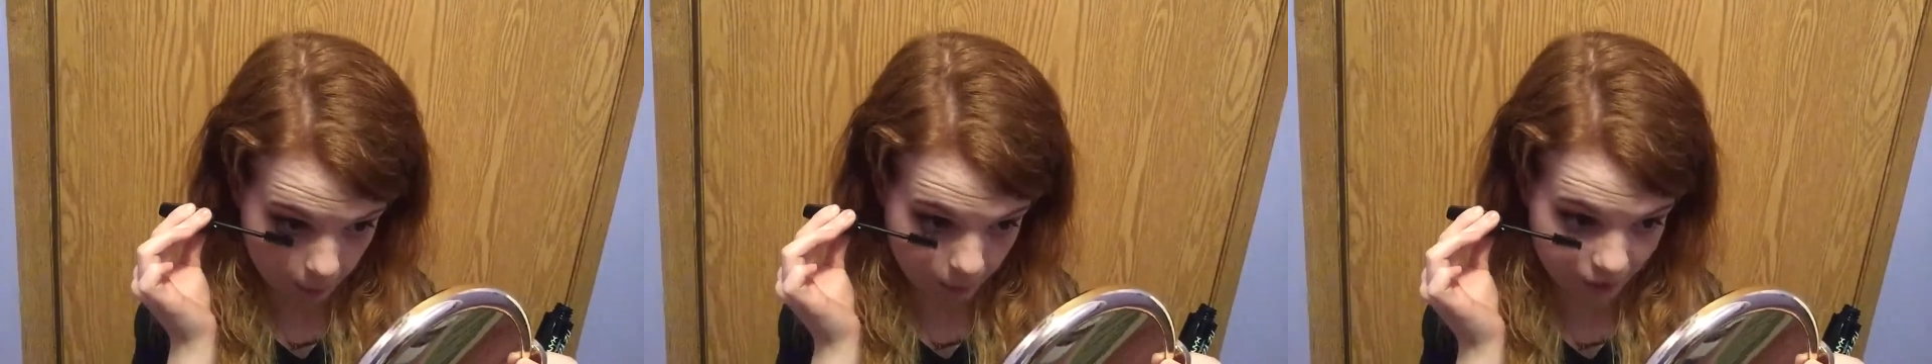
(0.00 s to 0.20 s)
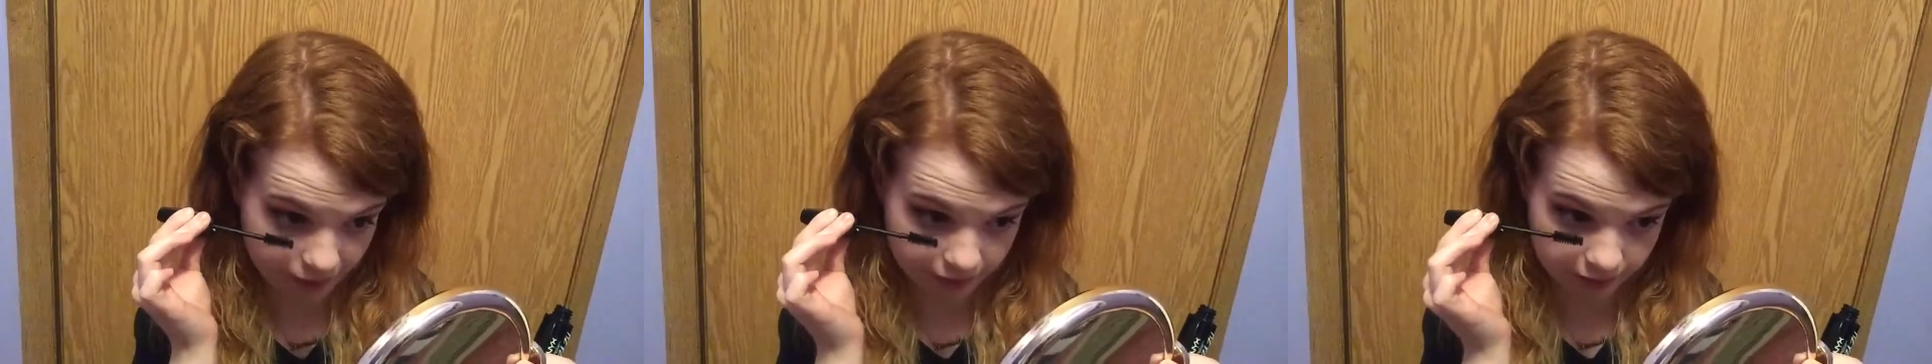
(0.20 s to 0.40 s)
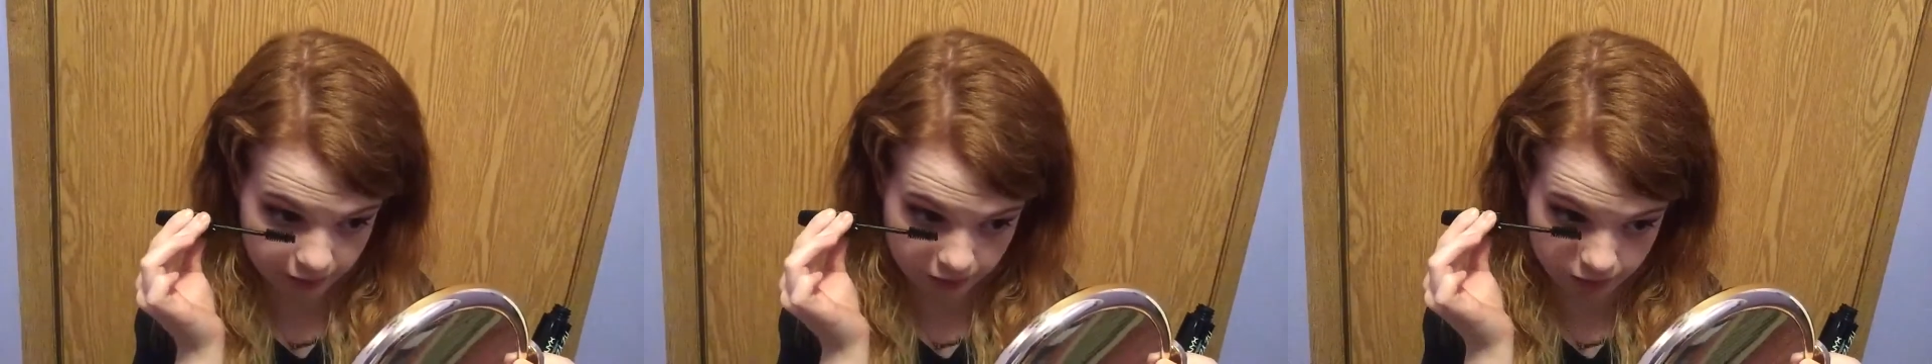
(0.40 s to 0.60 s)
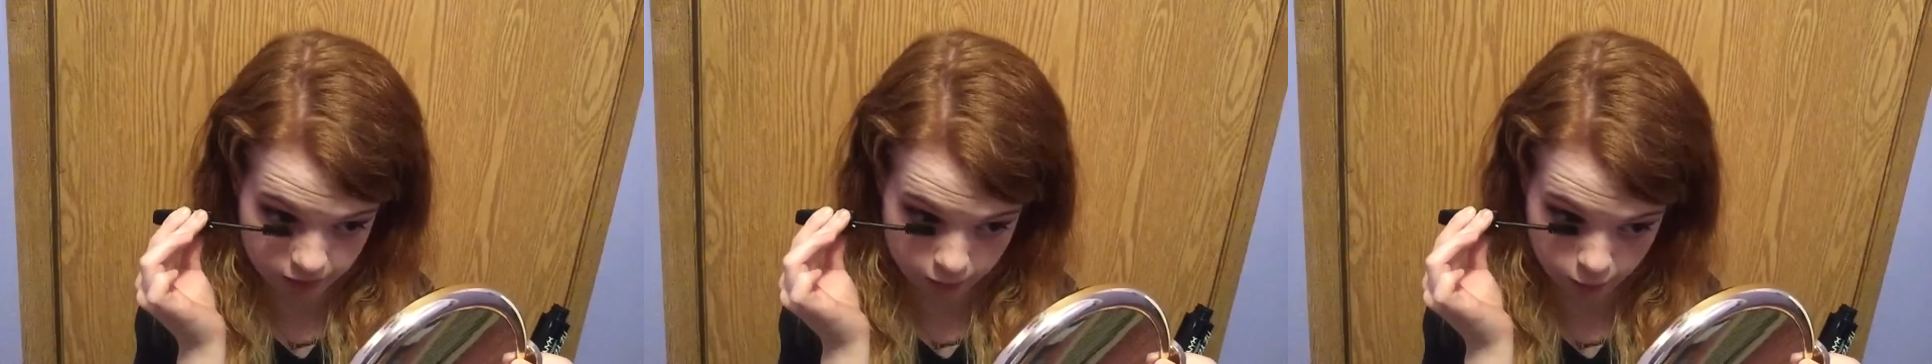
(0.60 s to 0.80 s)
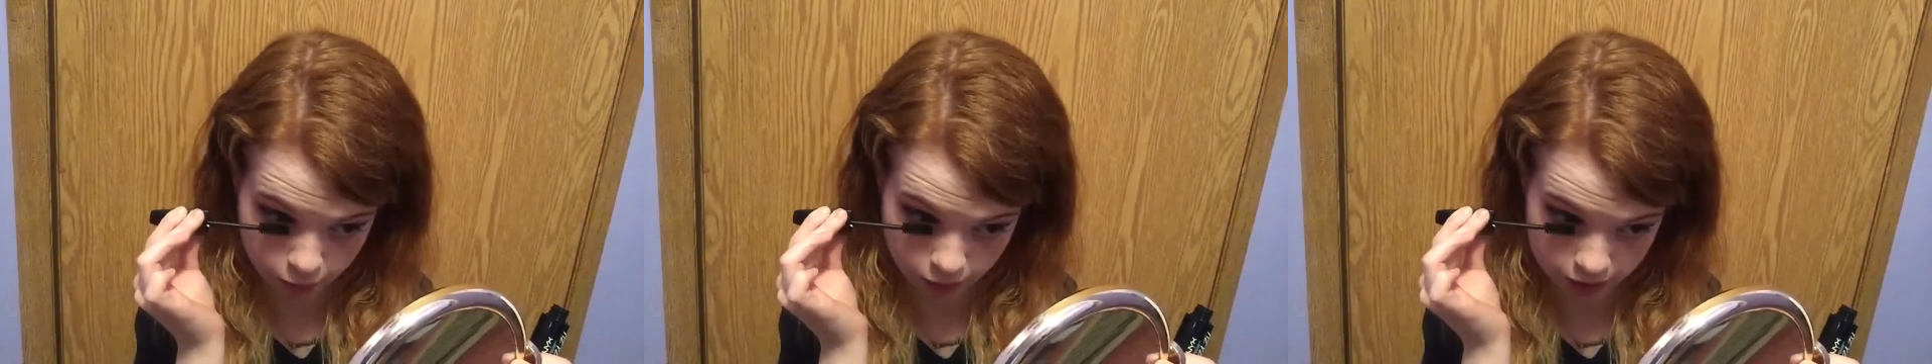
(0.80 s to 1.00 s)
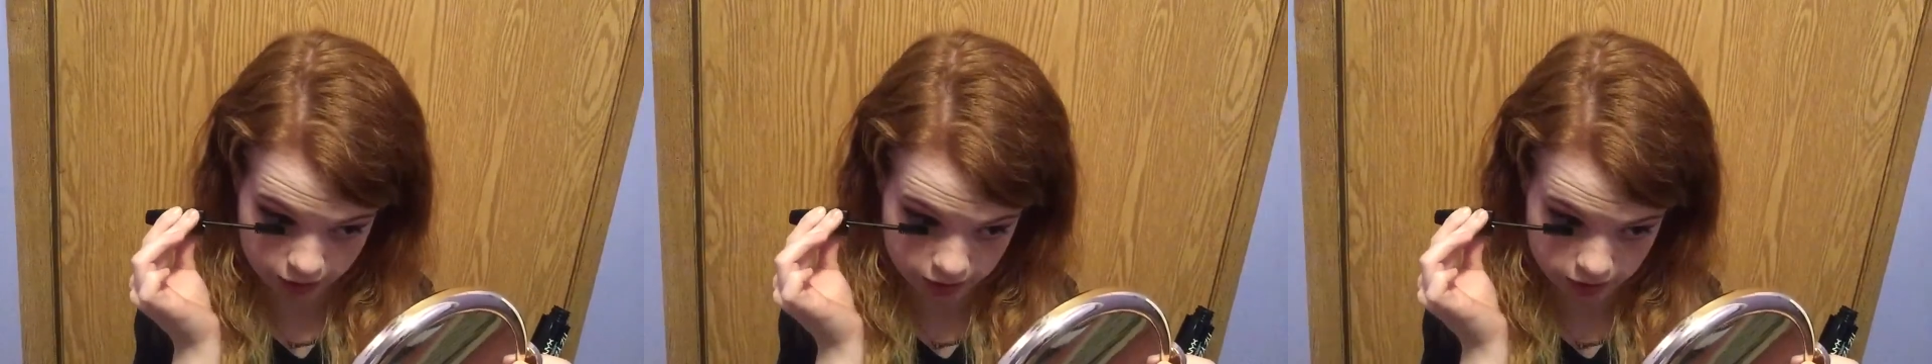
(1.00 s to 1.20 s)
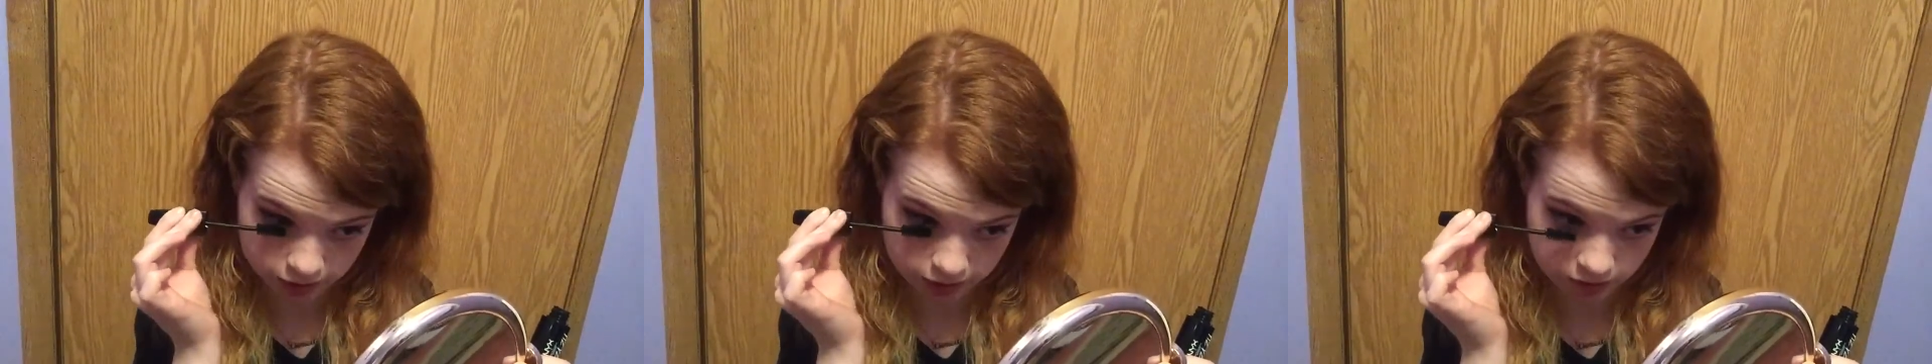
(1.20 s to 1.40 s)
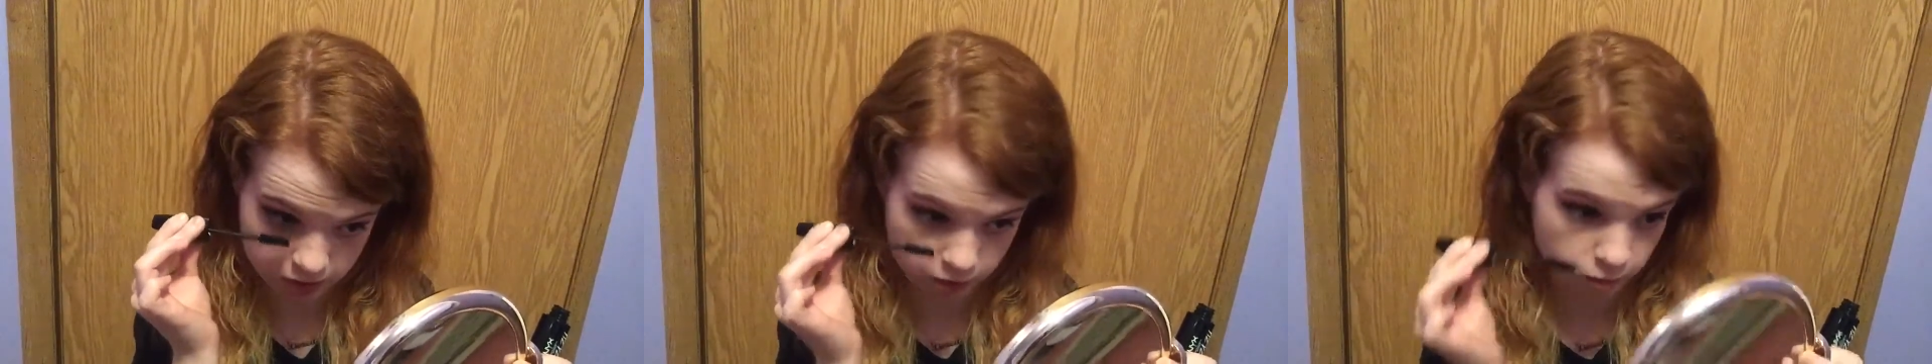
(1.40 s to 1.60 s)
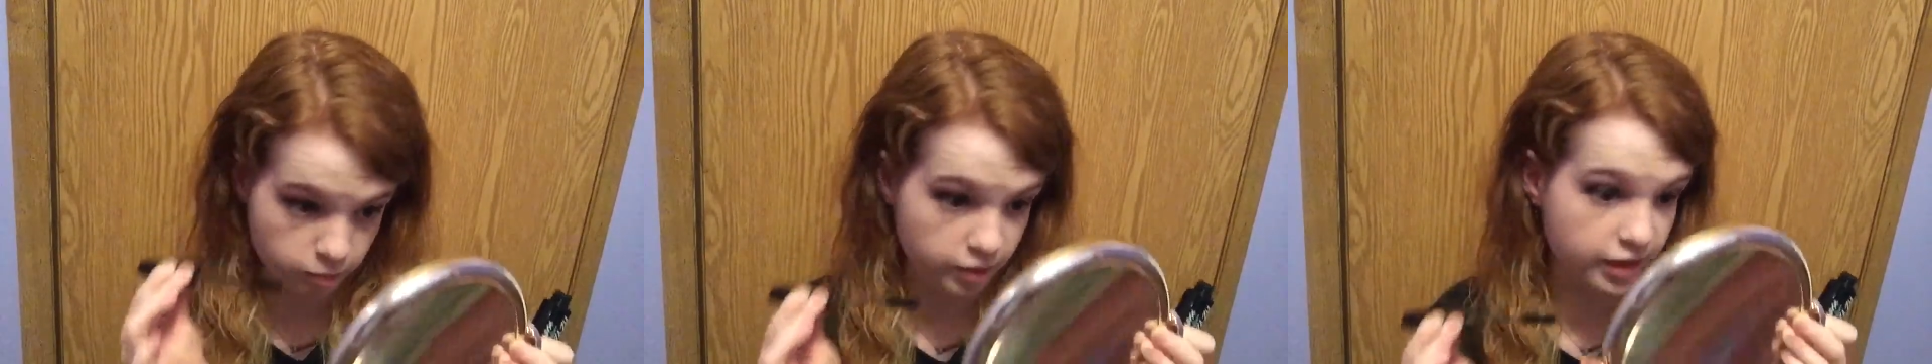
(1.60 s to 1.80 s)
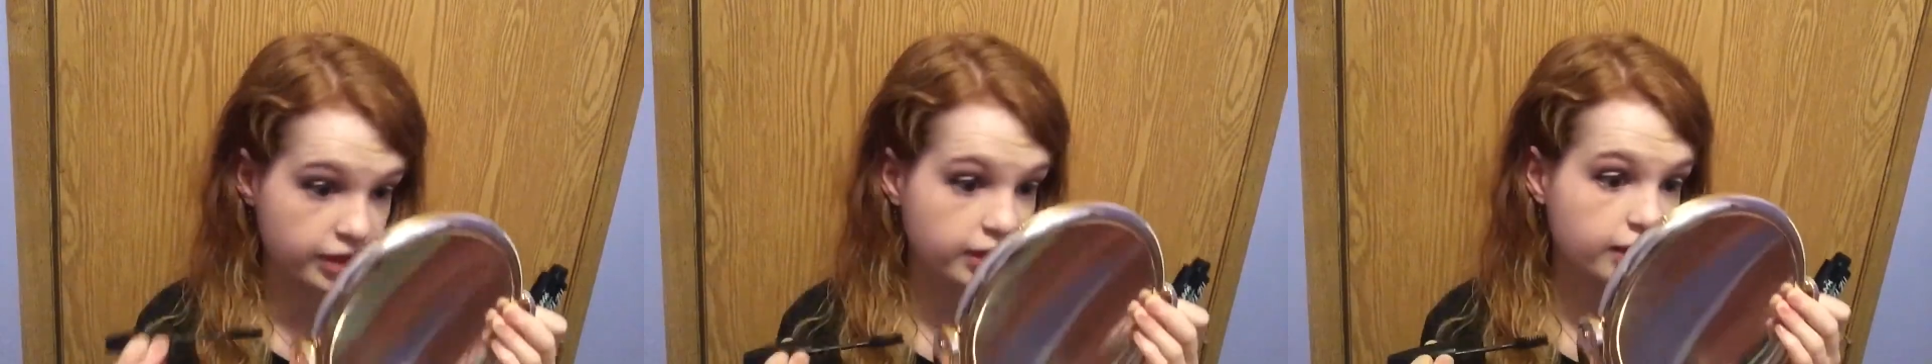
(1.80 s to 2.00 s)
Like, the brush is too
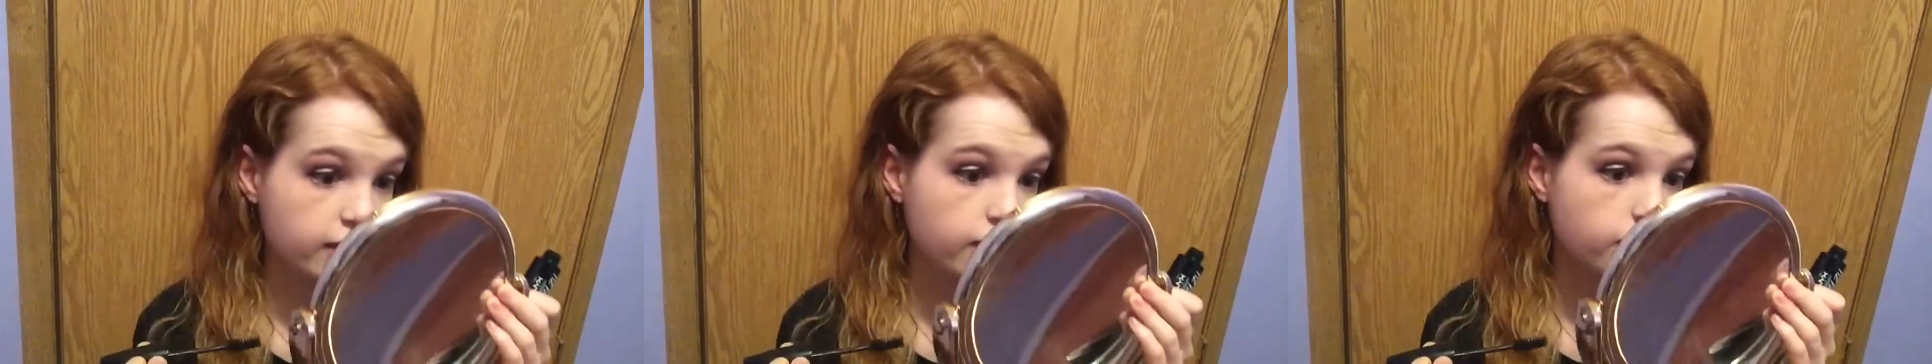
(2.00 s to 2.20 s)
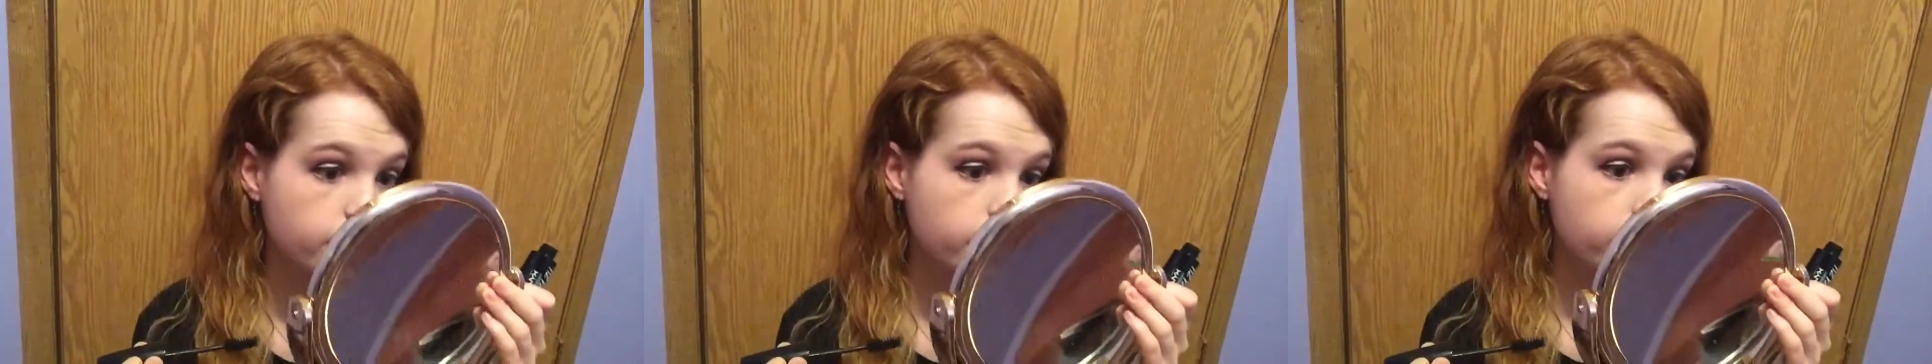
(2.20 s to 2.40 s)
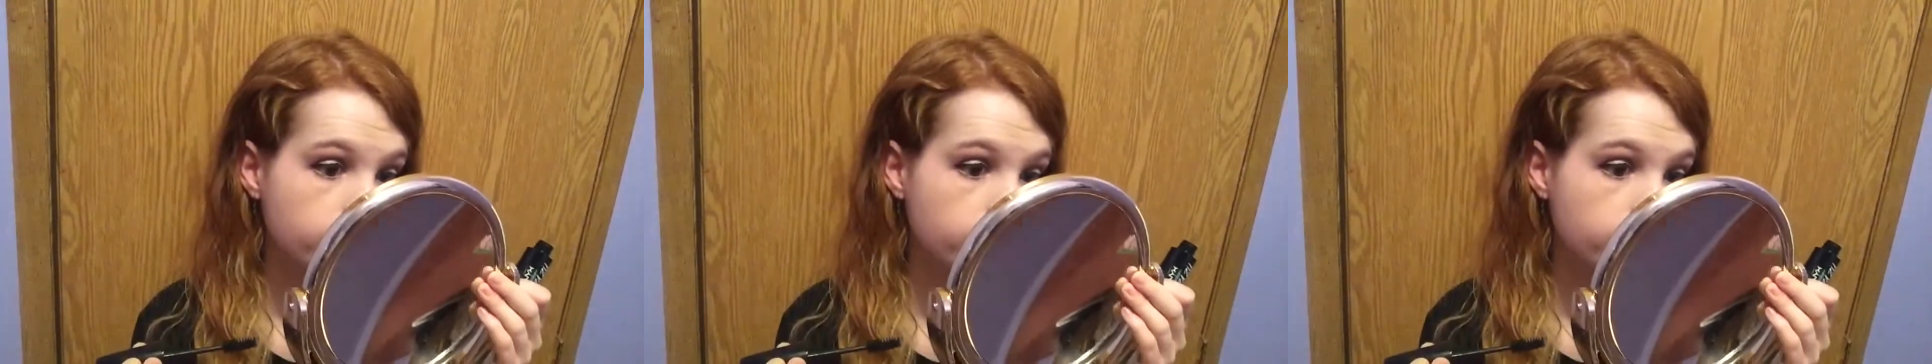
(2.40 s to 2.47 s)
big,